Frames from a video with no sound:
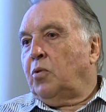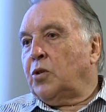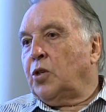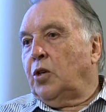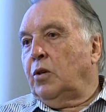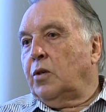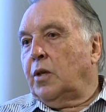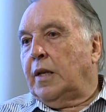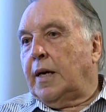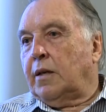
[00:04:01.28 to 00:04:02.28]

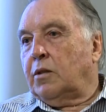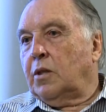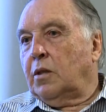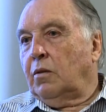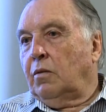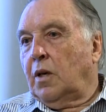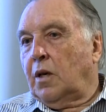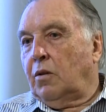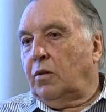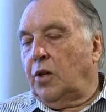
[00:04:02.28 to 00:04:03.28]
prosecuted that
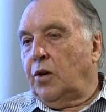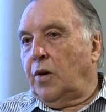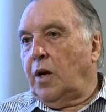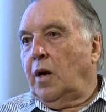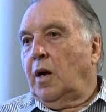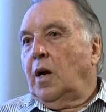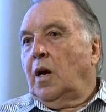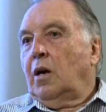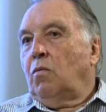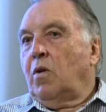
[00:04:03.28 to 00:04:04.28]
theory.
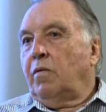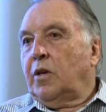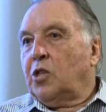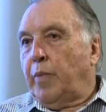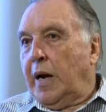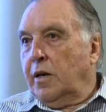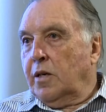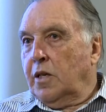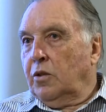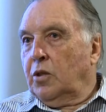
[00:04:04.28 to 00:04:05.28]
We've
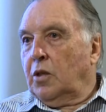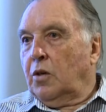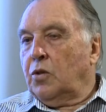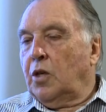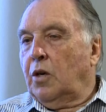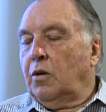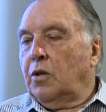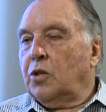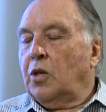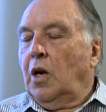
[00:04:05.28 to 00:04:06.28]
expanded into those
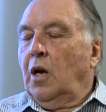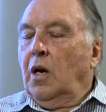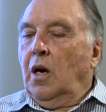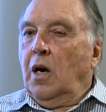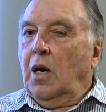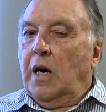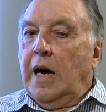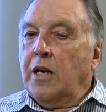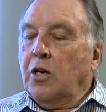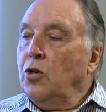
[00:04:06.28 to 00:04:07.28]
areas,
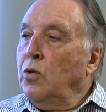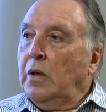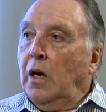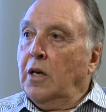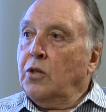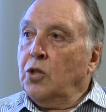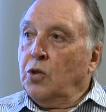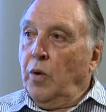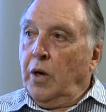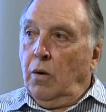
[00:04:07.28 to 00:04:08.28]
adding new lines
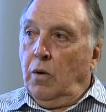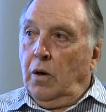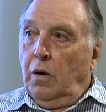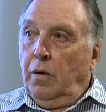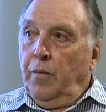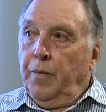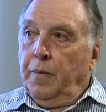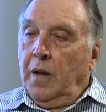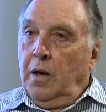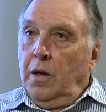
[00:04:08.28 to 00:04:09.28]
as we go along.
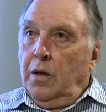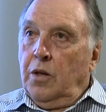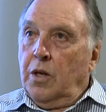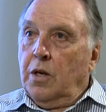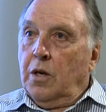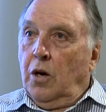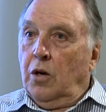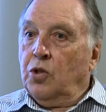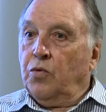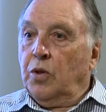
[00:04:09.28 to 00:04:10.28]
The
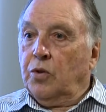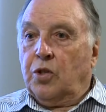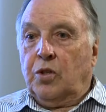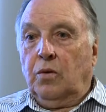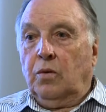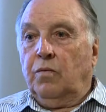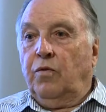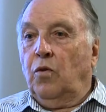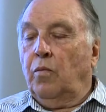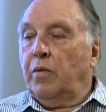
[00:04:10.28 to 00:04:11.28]
hose reels still
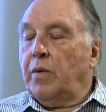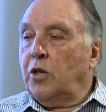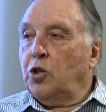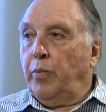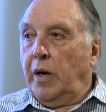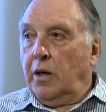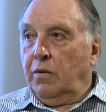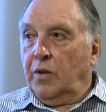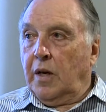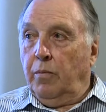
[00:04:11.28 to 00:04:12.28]
form a major
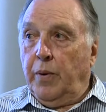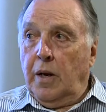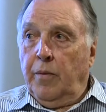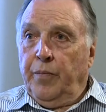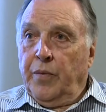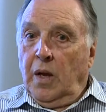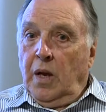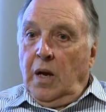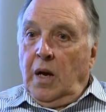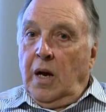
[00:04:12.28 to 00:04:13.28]
part of the company.
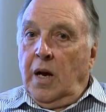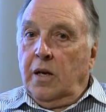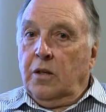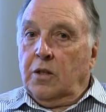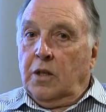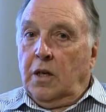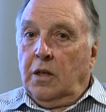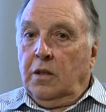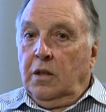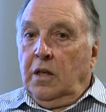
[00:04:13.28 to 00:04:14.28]
And
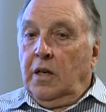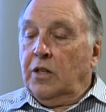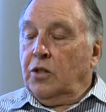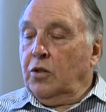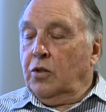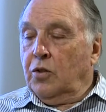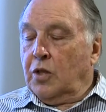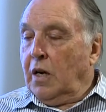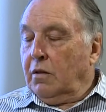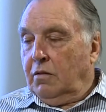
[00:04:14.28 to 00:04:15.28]
as it
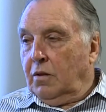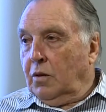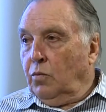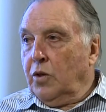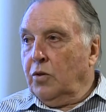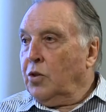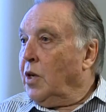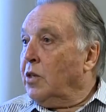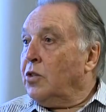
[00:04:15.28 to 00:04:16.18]
turns out, we use the